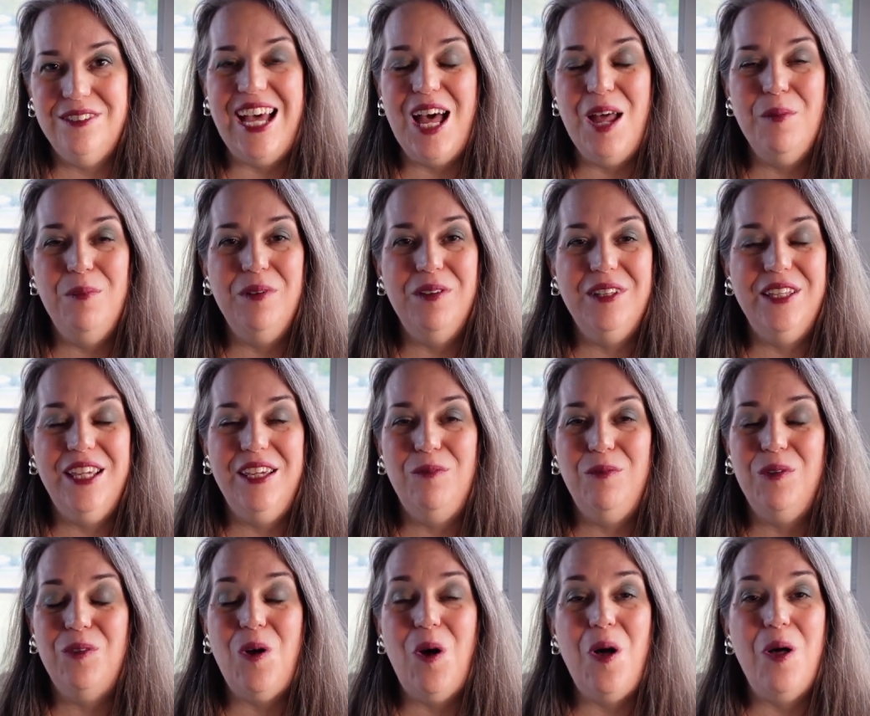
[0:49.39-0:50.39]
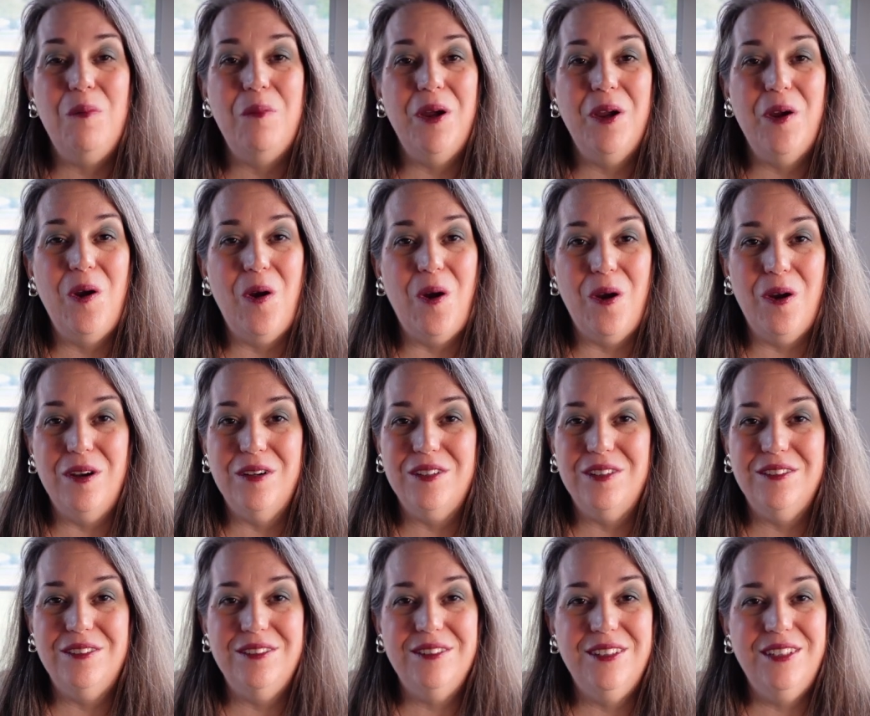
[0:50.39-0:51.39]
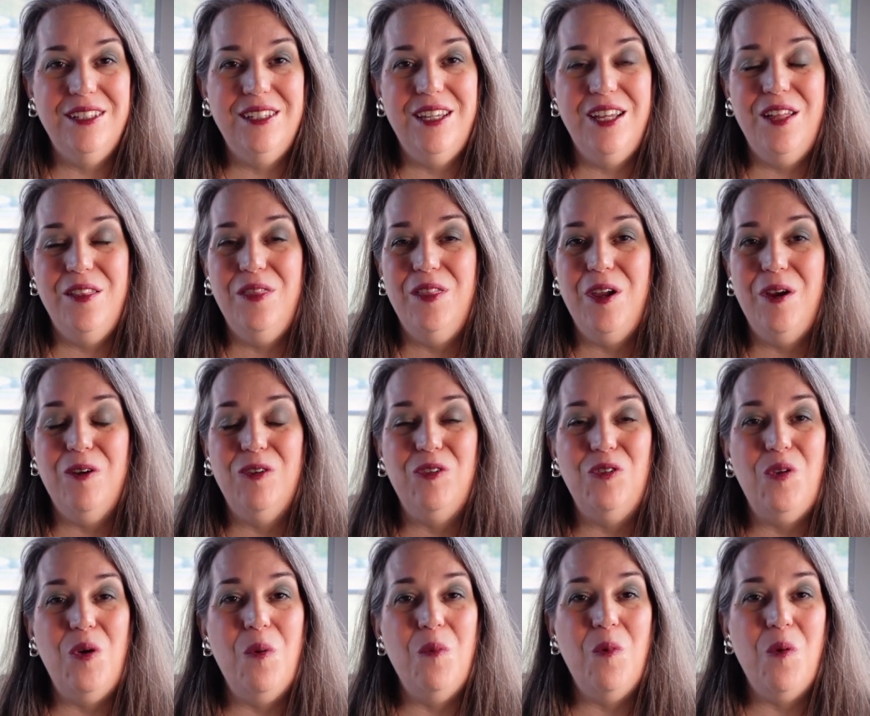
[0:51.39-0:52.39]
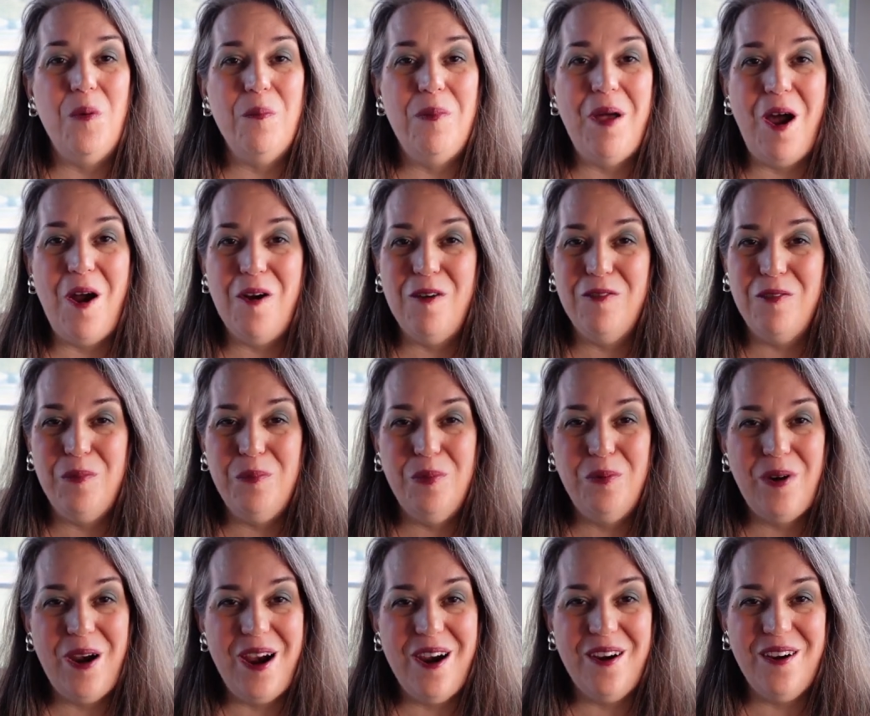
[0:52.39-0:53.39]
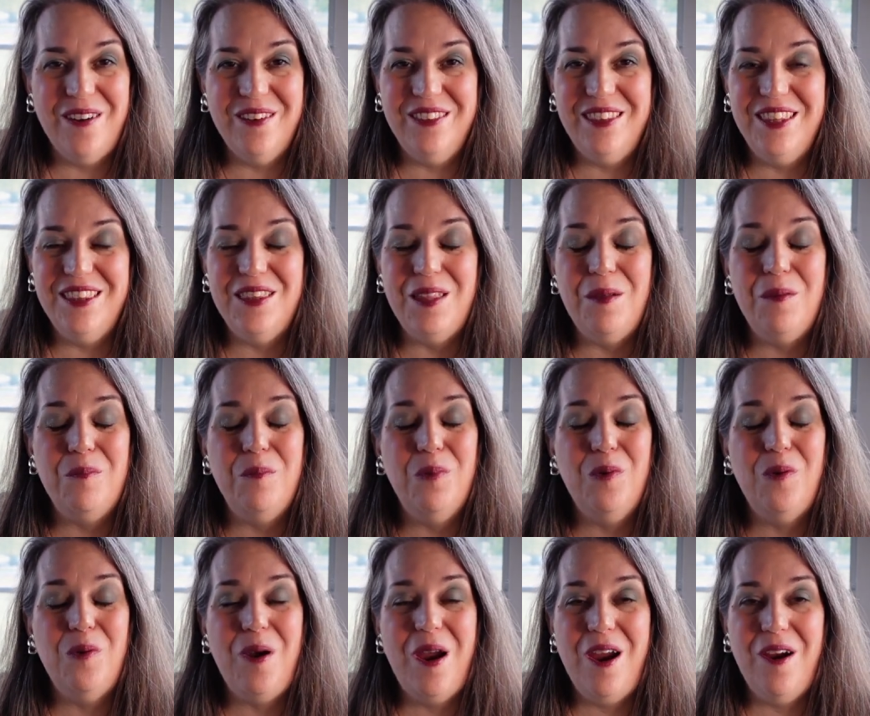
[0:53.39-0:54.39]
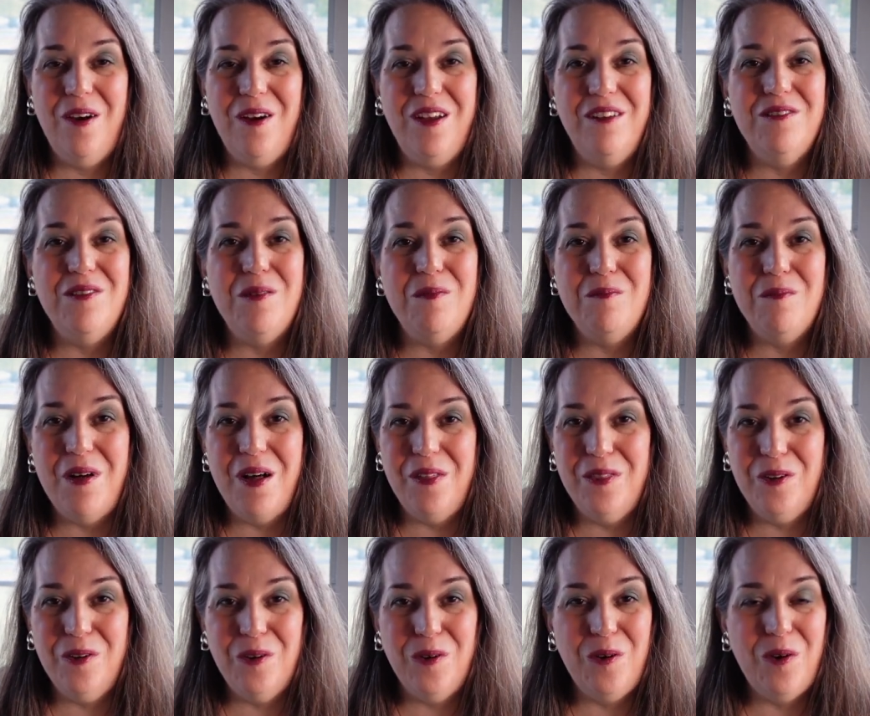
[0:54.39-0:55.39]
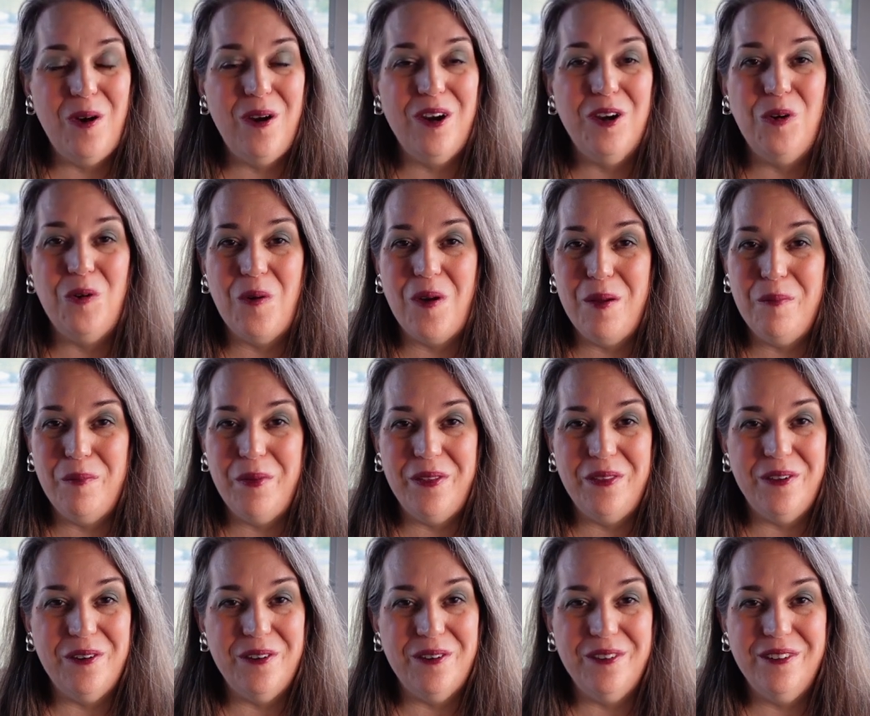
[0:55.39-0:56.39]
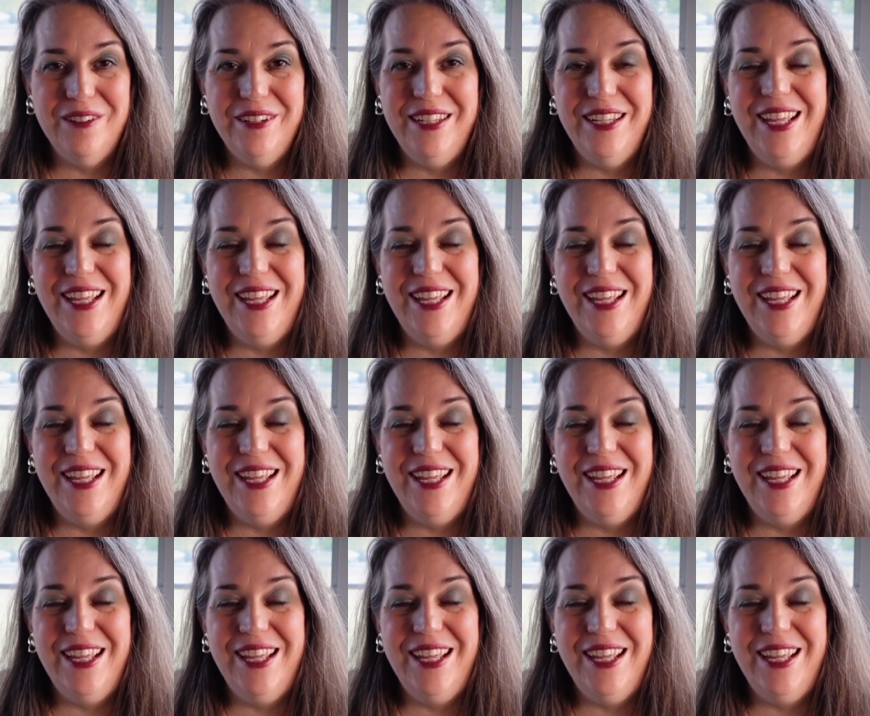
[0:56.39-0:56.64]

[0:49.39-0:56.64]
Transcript: I believe with all my heart there is no more powerful prayer than the prayer of a mother or a grandmother.